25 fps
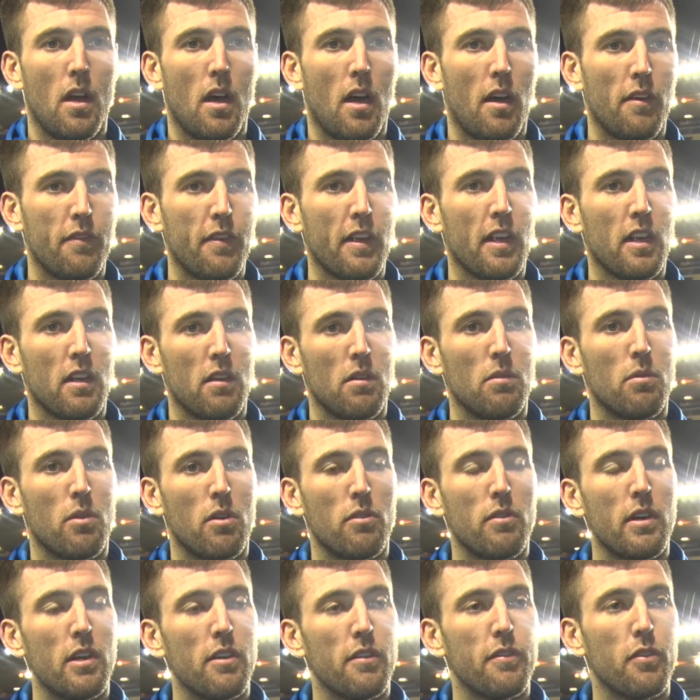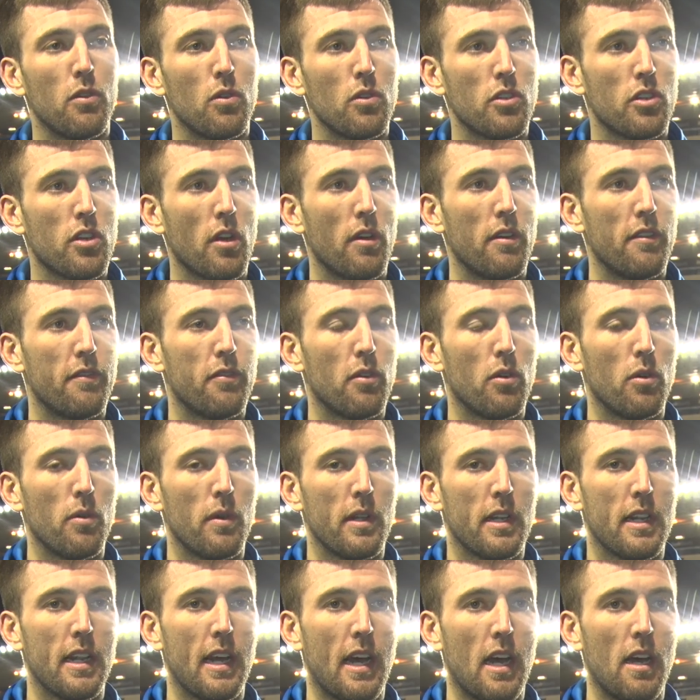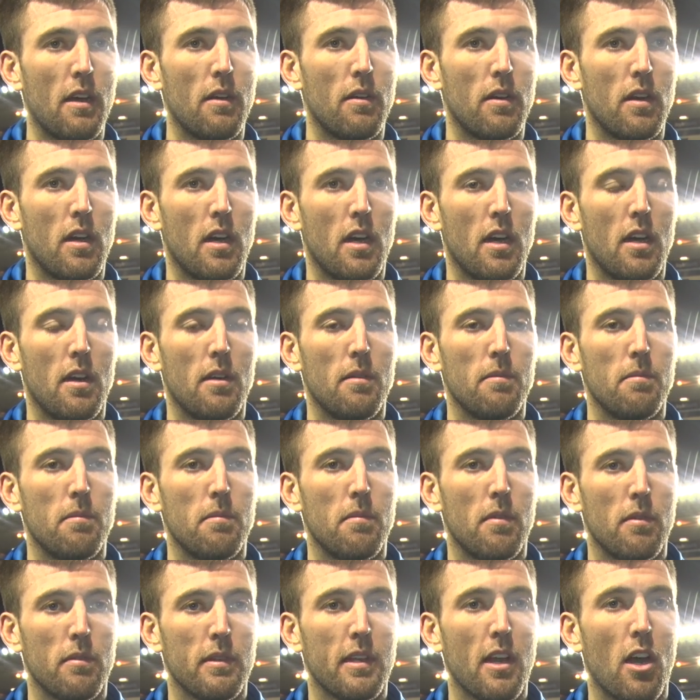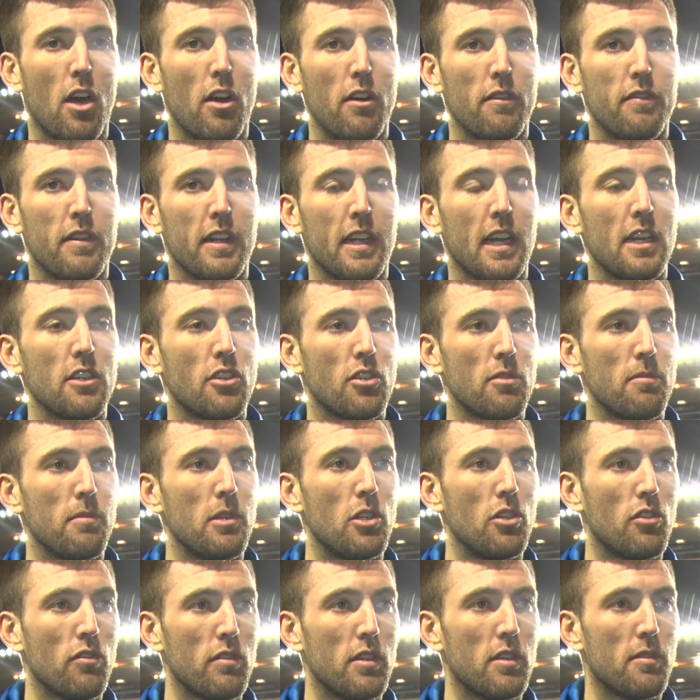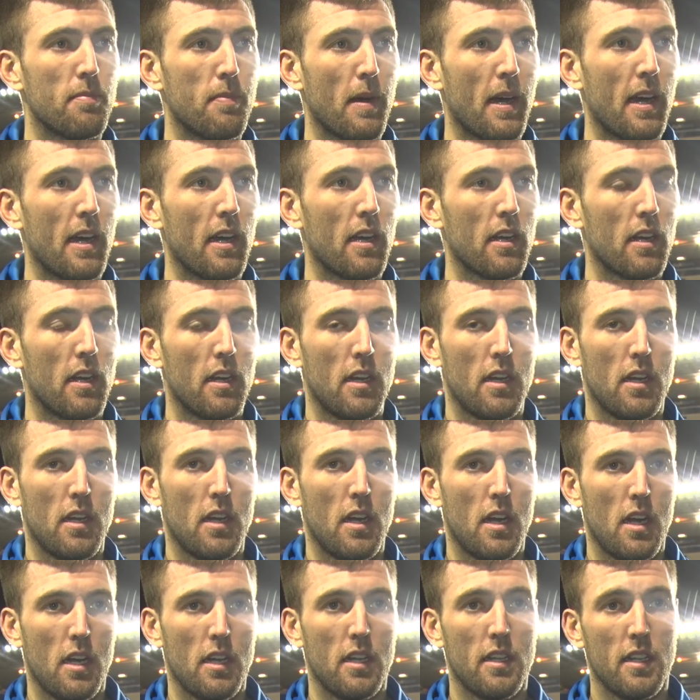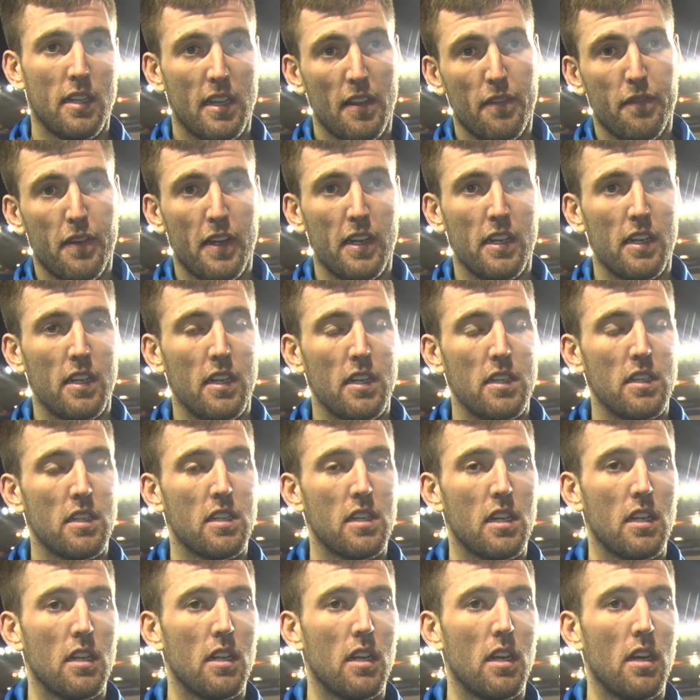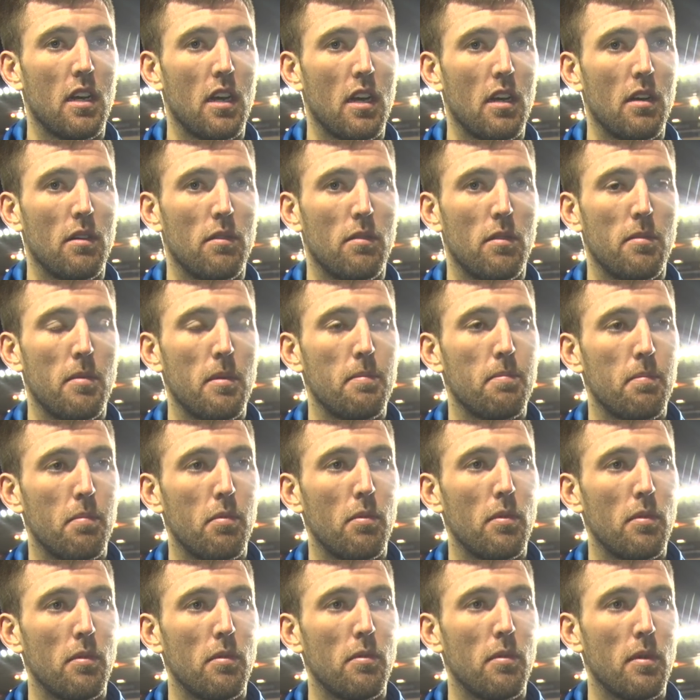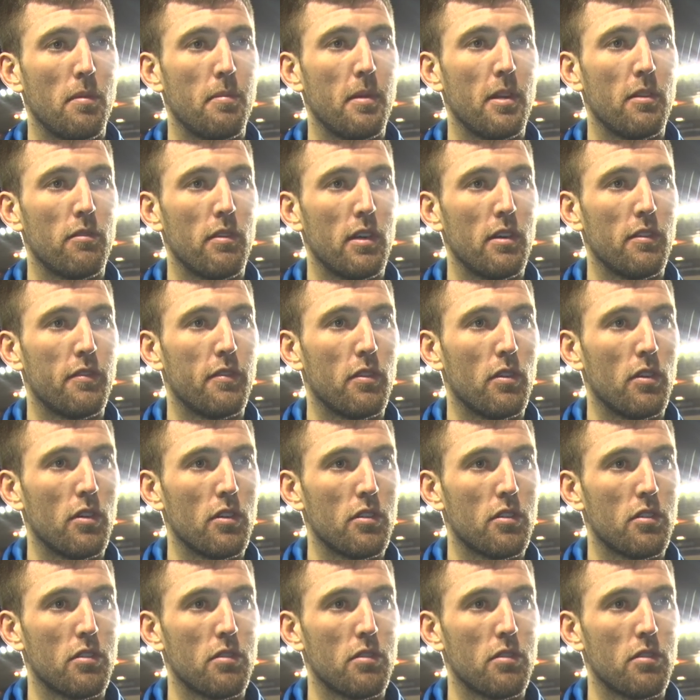I think we're a real force going forward now. Hopefully get some injuries back, the defenders, and we'll be a real force.